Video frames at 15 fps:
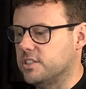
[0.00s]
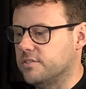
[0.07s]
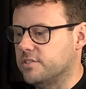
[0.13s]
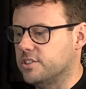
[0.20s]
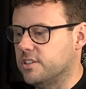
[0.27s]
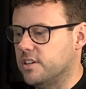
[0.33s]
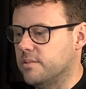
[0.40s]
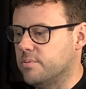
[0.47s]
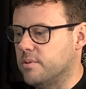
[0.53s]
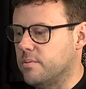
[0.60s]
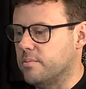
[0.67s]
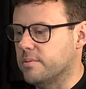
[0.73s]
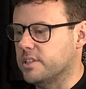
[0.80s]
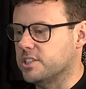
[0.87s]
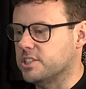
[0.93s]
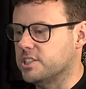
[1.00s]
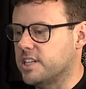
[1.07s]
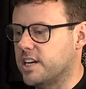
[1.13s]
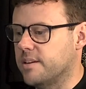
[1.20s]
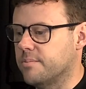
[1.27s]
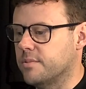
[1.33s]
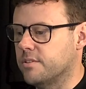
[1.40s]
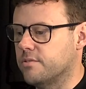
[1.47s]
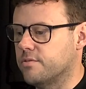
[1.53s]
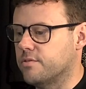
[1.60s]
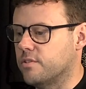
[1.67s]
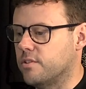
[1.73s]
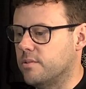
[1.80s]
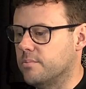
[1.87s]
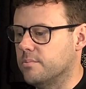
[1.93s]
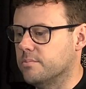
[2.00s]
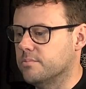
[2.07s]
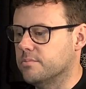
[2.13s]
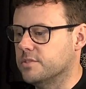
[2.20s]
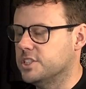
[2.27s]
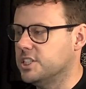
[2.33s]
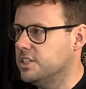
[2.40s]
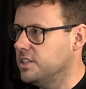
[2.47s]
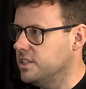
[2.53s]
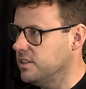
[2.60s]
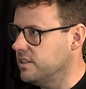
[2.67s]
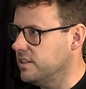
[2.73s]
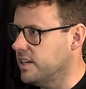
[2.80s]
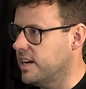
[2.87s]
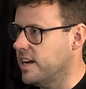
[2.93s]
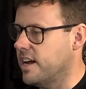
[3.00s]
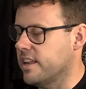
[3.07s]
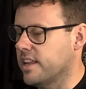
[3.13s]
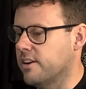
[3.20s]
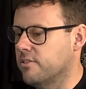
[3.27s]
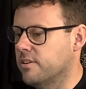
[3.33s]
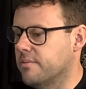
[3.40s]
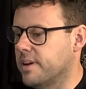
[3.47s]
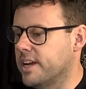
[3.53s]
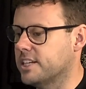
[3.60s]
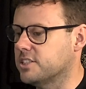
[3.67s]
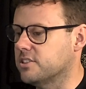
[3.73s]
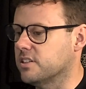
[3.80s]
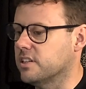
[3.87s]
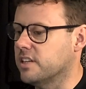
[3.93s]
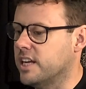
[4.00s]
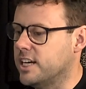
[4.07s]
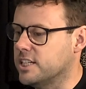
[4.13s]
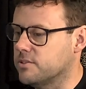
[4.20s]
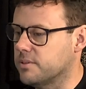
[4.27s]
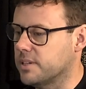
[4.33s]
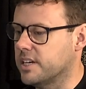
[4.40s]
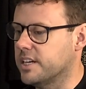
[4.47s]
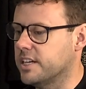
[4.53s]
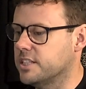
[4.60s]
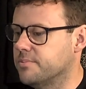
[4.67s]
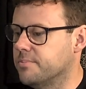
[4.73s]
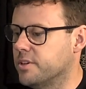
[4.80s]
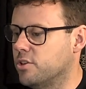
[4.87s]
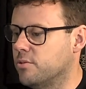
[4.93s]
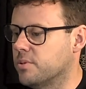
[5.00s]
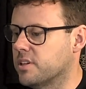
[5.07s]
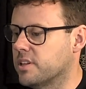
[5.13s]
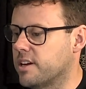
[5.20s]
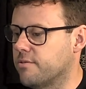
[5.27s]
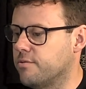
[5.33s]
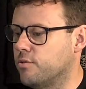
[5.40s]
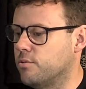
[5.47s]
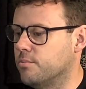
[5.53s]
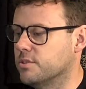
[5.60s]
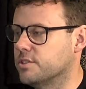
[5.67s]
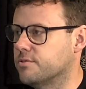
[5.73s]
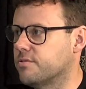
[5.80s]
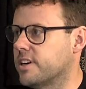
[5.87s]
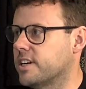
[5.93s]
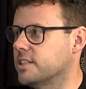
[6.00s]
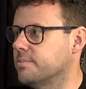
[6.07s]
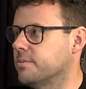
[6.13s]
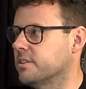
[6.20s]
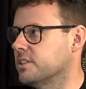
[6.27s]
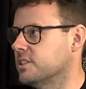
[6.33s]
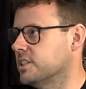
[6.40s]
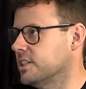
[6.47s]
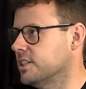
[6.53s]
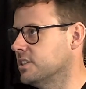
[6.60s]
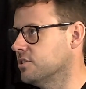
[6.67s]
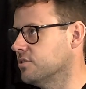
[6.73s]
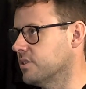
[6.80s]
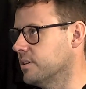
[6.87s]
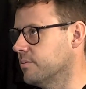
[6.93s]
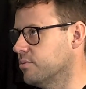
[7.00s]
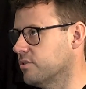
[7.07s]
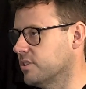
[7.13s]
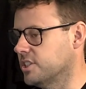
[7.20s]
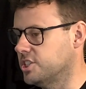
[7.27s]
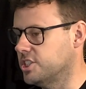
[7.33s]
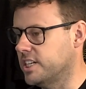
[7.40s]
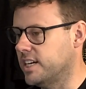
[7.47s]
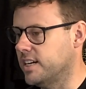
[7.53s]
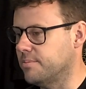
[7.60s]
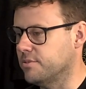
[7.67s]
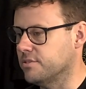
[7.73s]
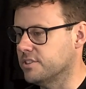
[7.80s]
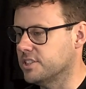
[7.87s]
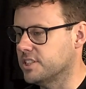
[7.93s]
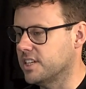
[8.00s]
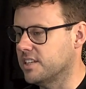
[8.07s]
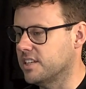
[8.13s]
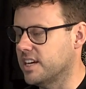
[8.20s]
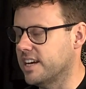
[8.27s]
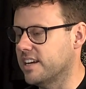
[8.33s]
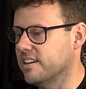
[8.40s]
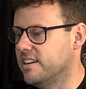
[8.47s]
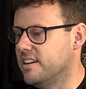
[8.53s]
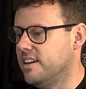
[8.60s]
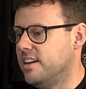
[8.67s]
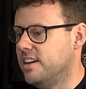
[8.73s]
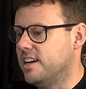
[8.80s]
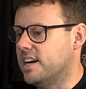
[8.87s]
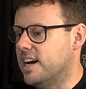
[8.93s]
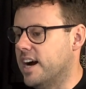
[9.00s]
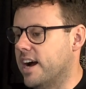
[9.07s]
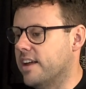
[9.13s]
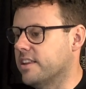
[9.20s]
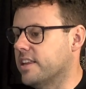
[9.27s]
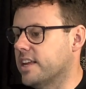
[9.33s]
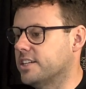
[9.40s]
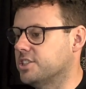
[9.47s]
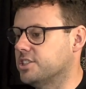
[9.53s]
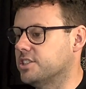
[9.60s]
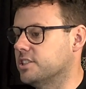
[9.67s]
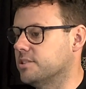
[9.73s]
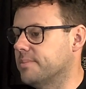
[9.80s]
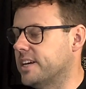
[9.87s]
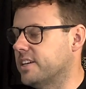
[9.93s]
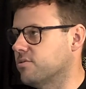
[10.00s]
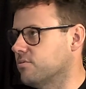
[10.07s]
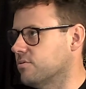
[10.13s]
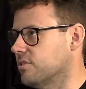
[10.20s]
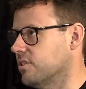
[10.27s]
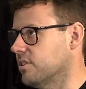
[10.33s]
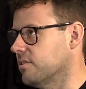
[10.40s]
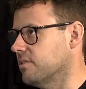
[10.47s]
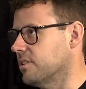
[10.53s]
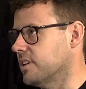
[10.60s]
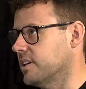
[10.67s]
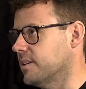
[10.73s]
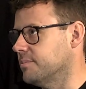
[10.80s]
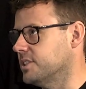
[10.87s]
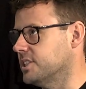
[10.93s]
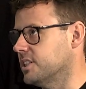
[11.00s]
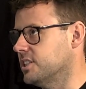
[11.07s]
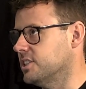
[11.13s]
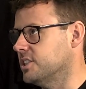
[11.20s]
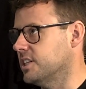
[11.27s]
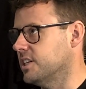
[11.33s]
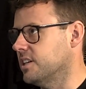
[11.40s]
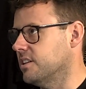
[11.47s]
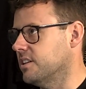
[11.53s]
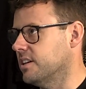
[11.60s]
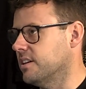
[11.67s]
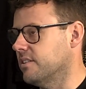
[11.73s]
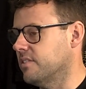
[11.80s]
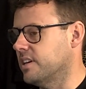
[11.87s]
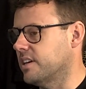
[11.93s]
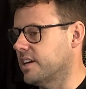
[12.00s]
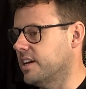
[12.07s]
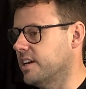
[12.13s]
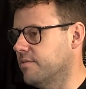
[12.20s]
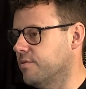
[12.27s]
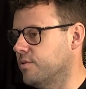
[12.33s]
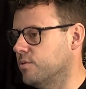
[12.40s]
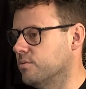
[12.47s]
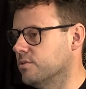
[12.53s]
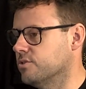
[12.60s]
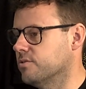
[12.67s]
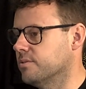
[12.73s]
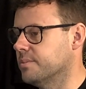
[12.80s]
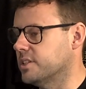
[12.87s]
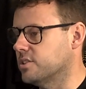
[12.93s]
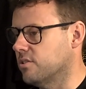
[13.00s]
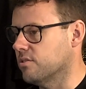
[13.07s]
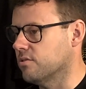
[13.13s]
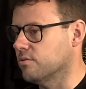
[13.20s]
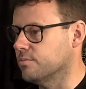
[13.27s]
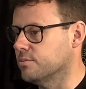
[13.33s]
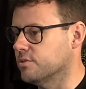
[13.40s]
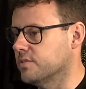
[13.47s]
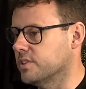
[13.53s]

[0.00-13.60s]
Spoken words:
side, probably the statement from Sydney. They were excellent last week against Melbourne, and that form was franked by the D's looking pretty sharp on Sunday. And then they just dismantled Collingwood at the MCG. Their key forwards with McDonald moving